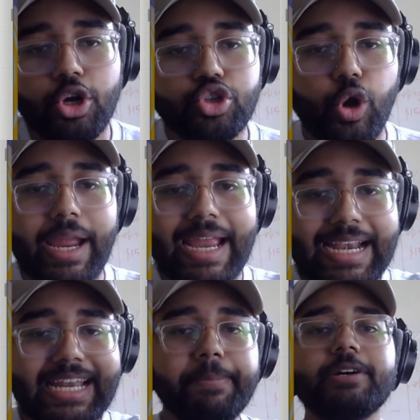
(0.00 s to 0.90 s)
So
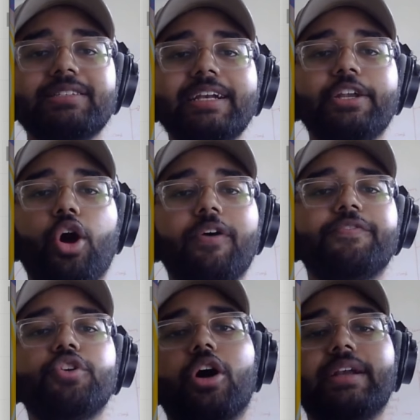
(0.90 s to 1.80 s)
80% of
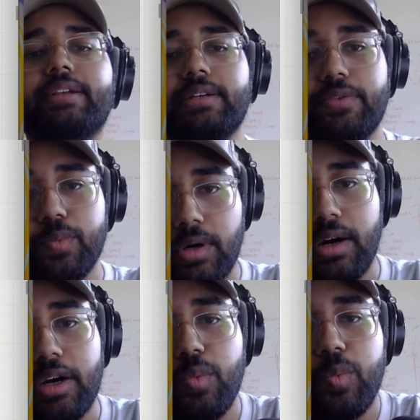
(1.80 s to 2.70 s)
your
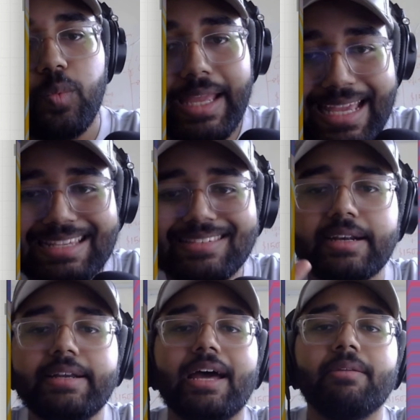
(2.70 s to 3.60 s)
work is
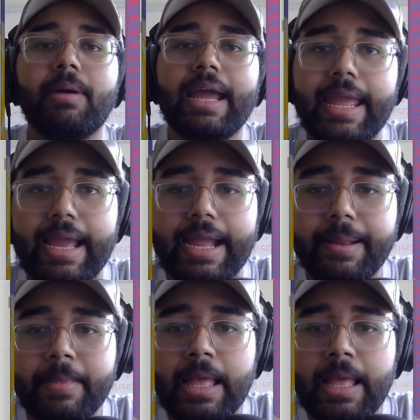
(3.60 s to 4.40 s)
done by AI,